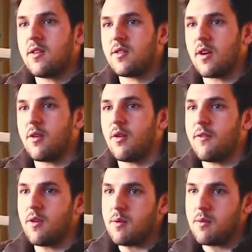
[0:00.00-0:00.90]
So I thought
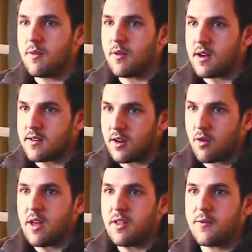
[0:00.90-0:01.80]
if we actually
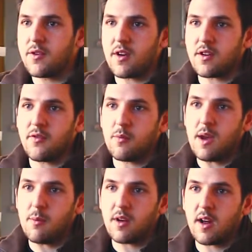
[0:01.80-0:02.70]
create the infrastructure for
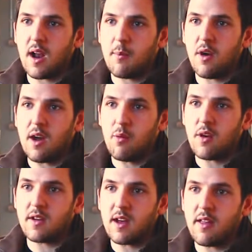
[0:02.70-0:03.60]
people to collaborate and
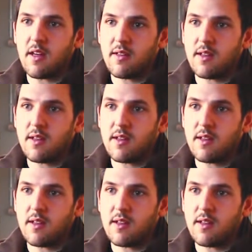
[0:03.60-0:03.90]
work together,